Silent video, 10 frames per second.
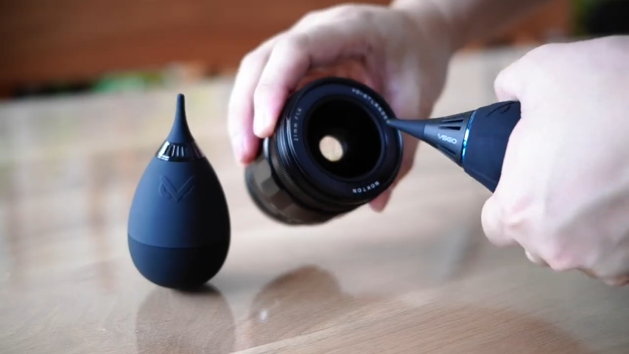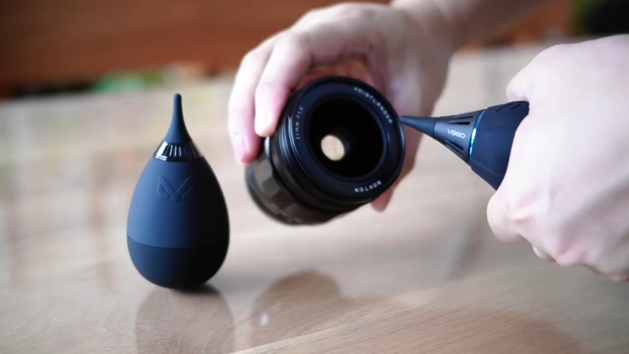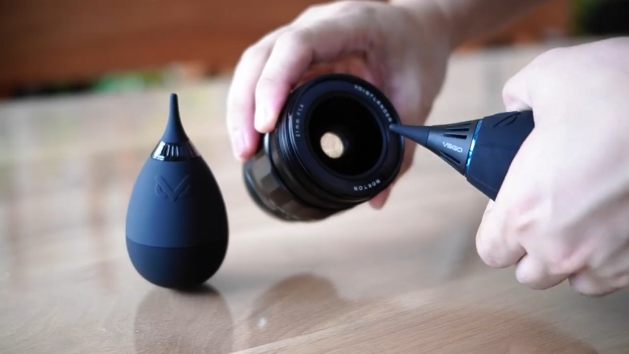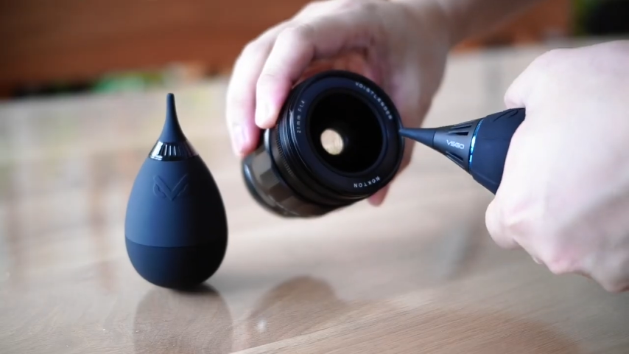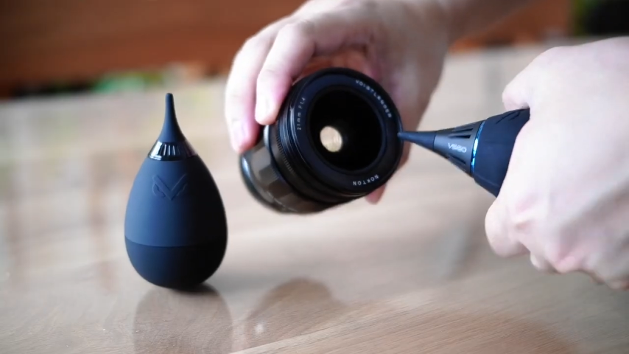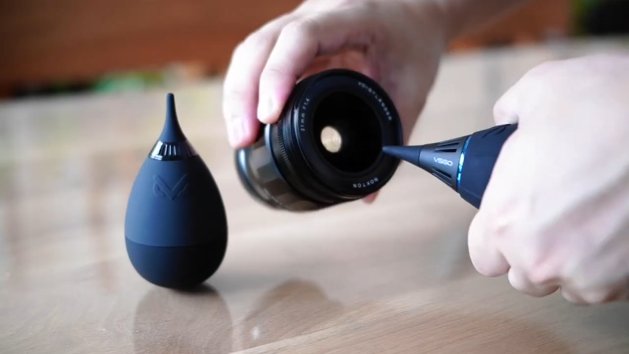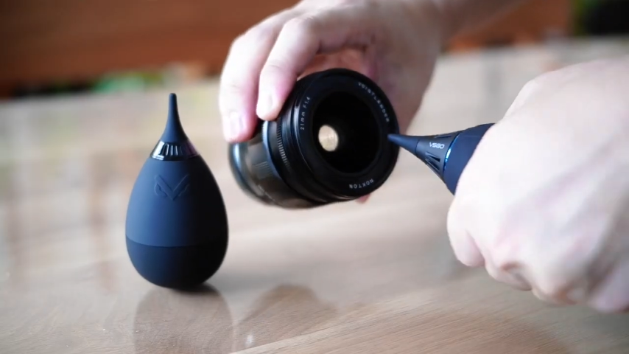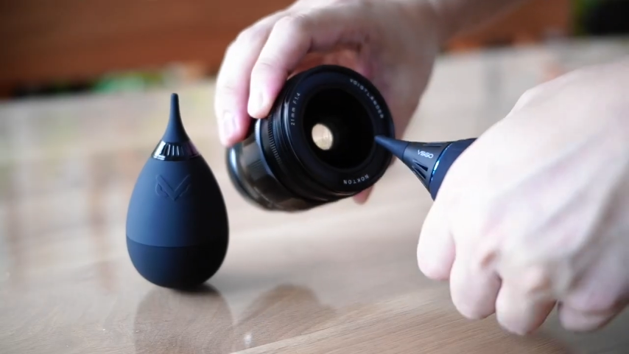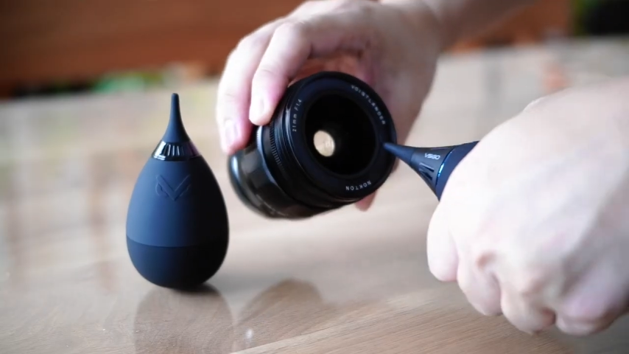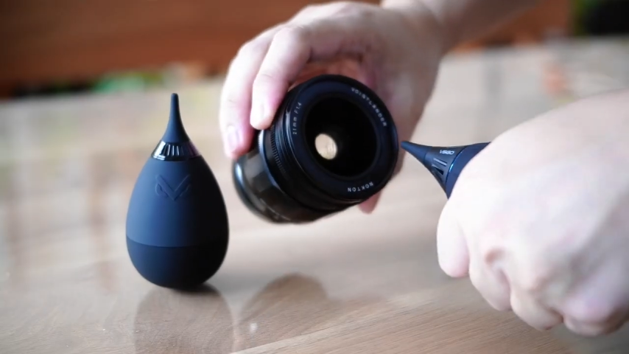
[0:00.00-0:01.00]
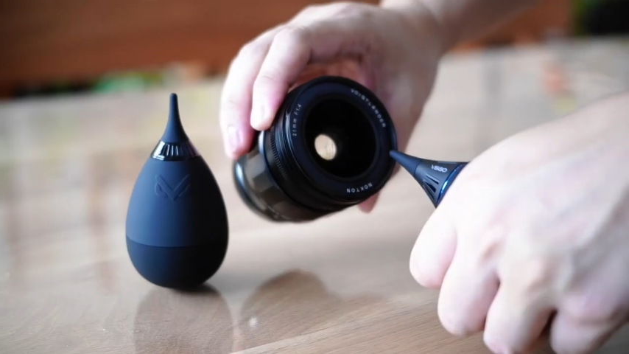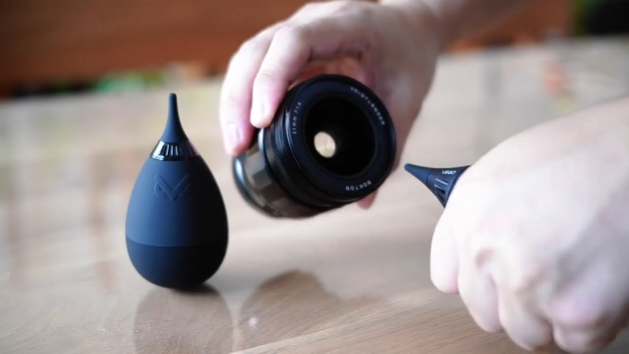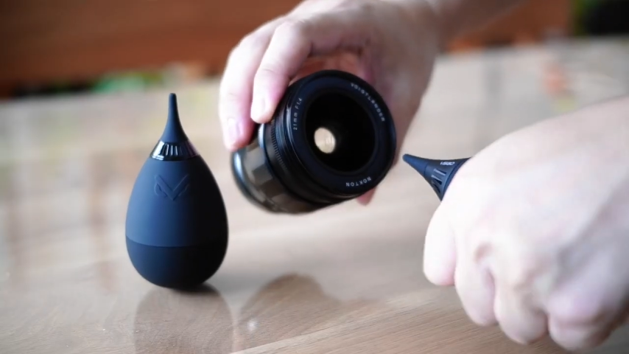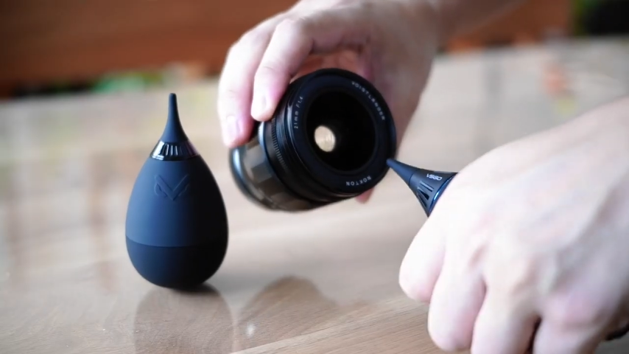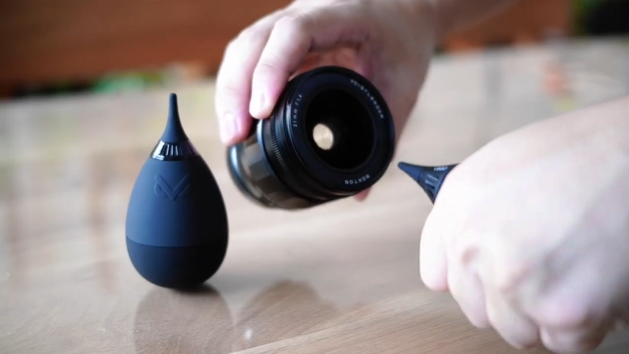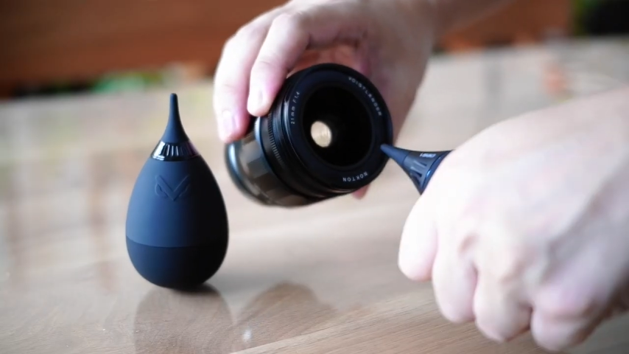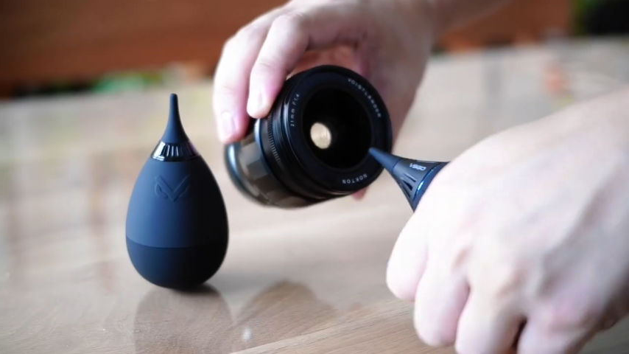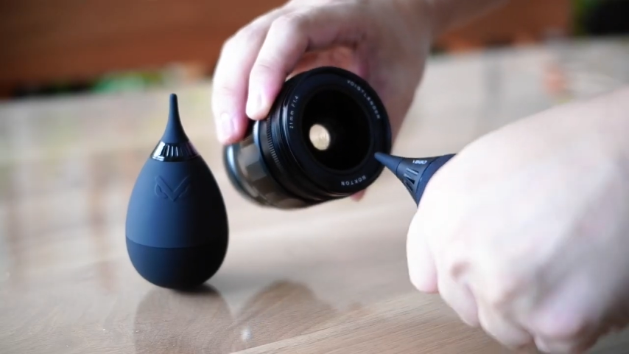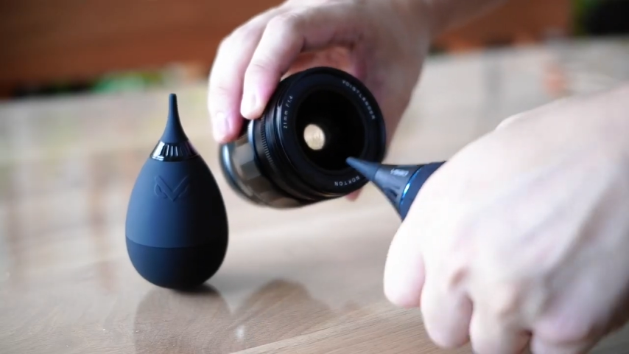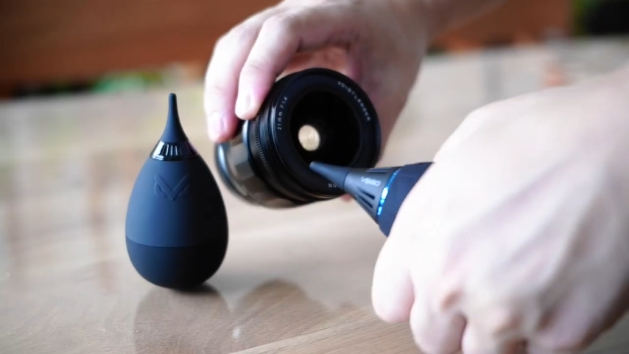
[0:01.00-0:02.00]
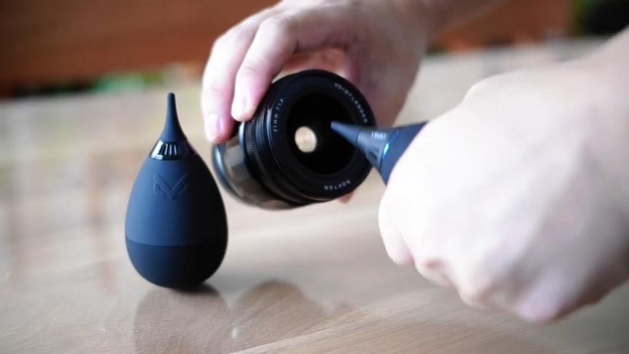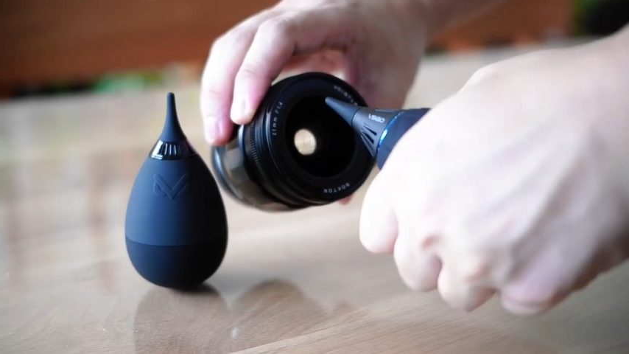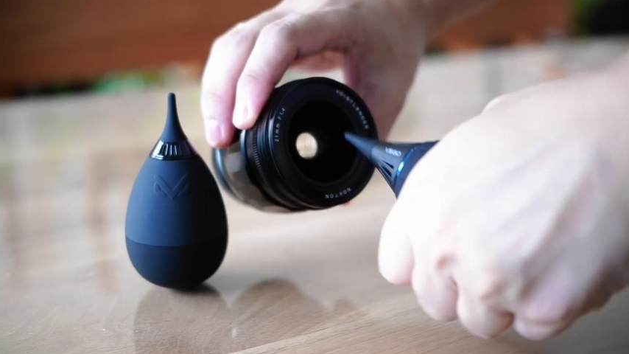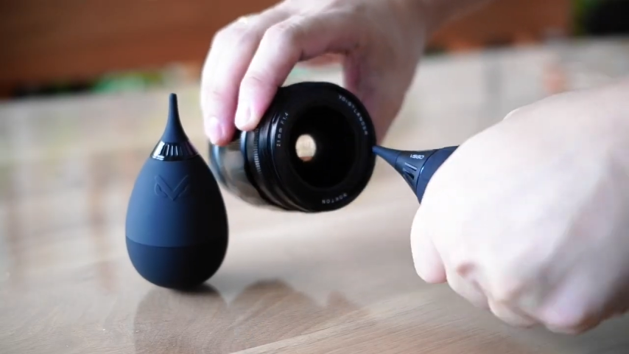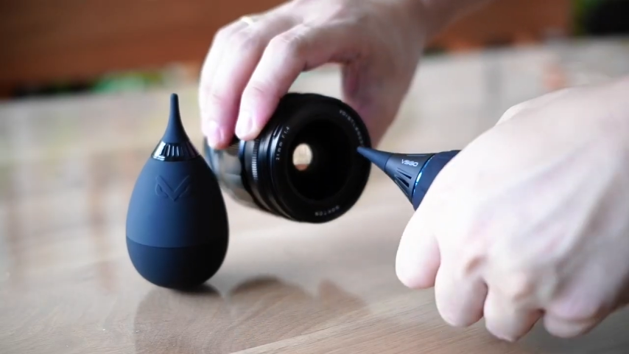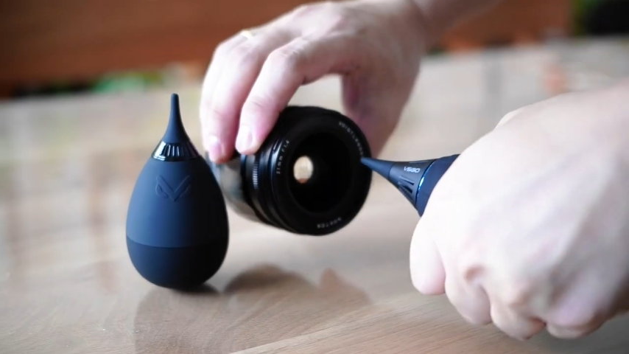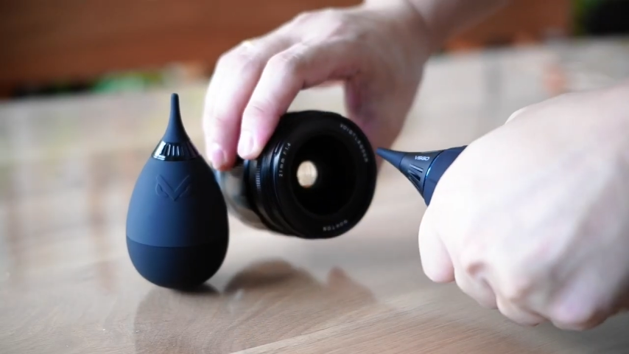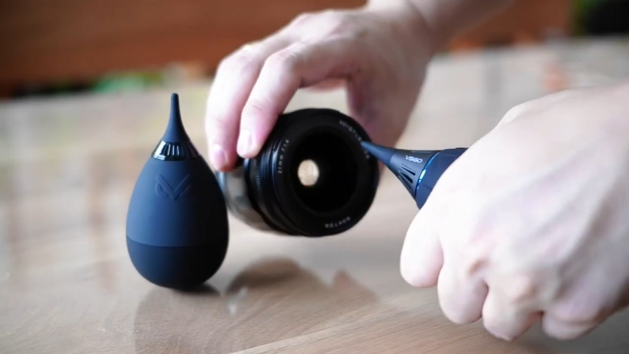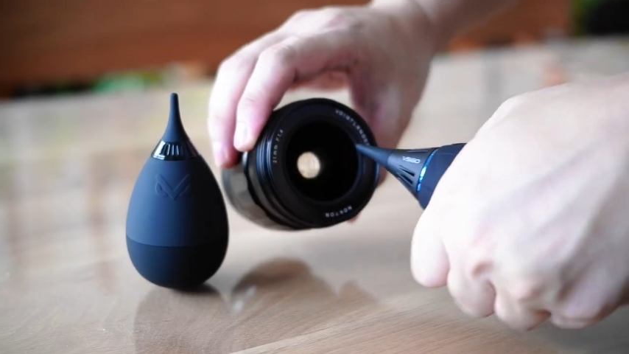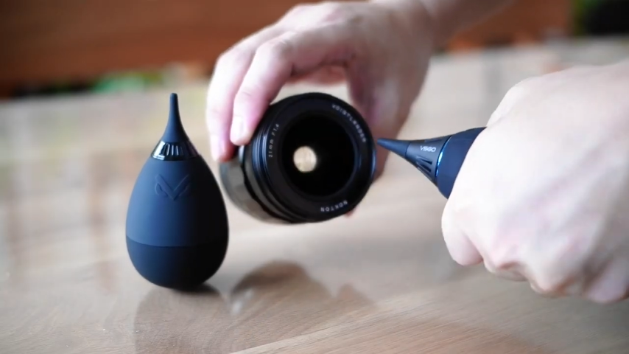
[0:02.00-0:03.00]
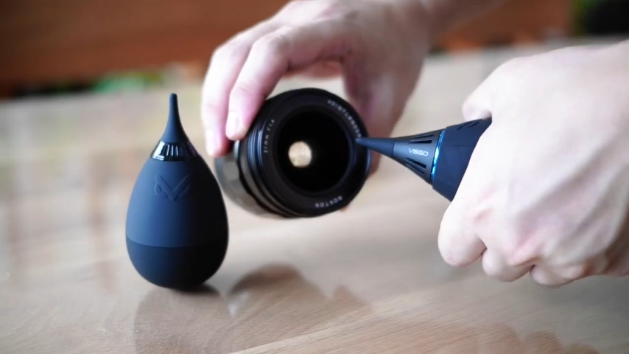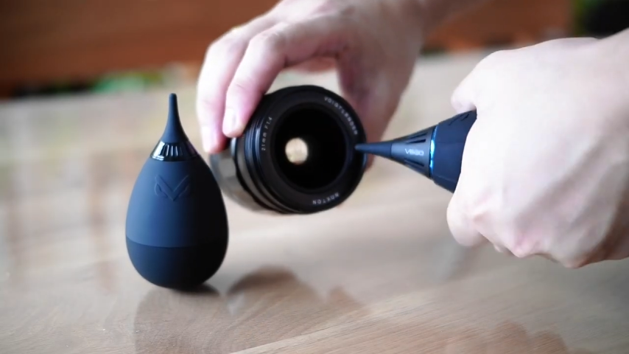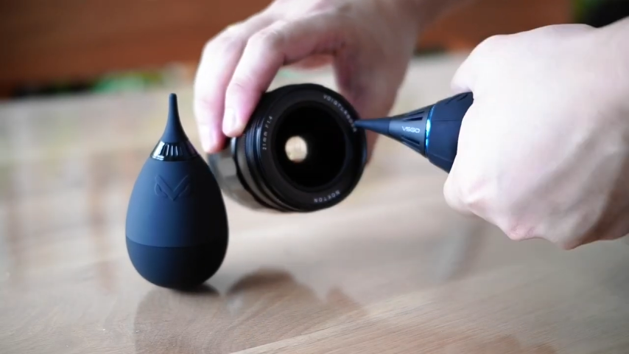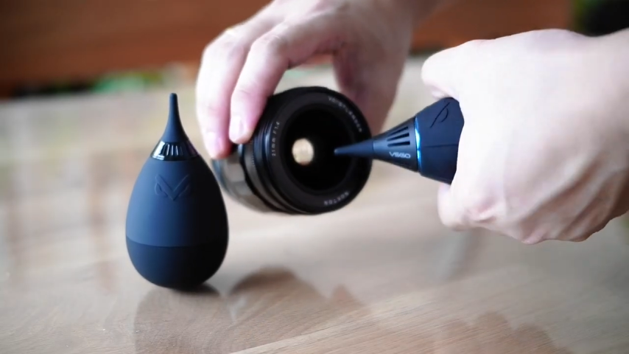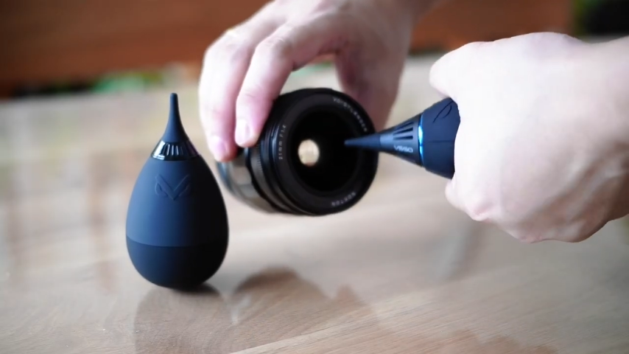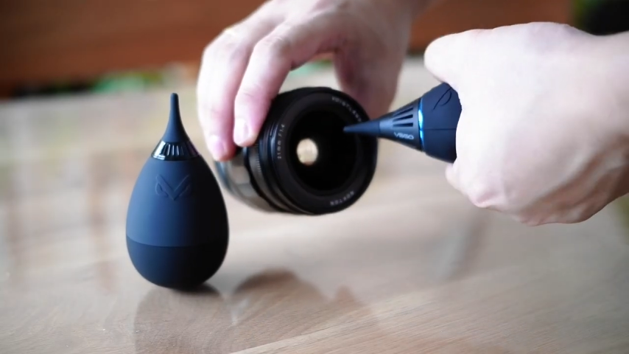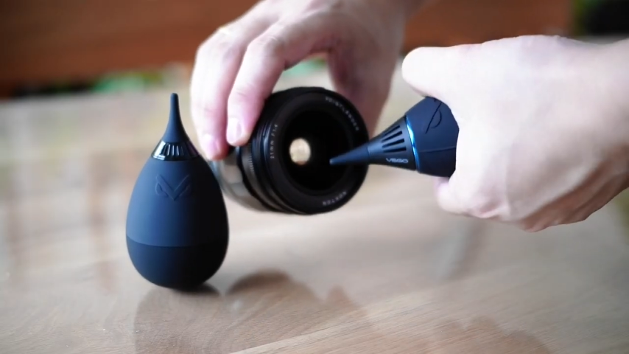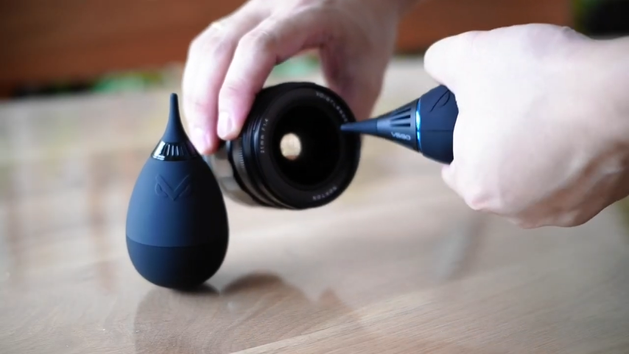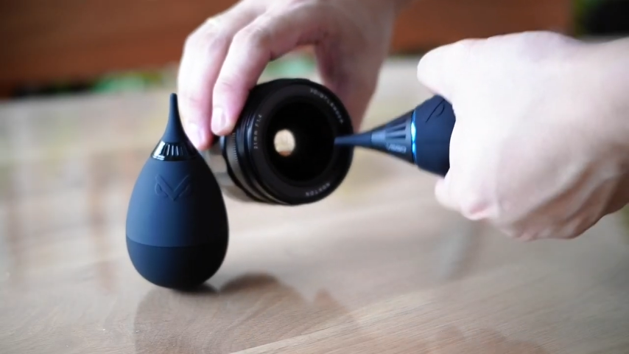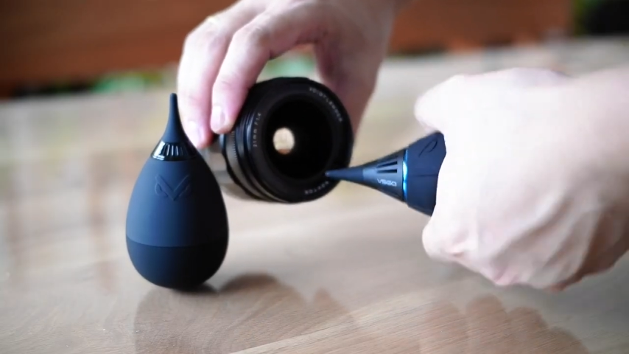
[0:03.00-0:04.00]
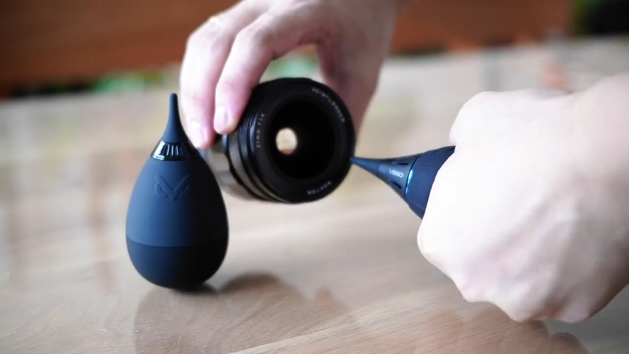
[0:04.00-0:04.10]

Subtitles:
(no speaker visible)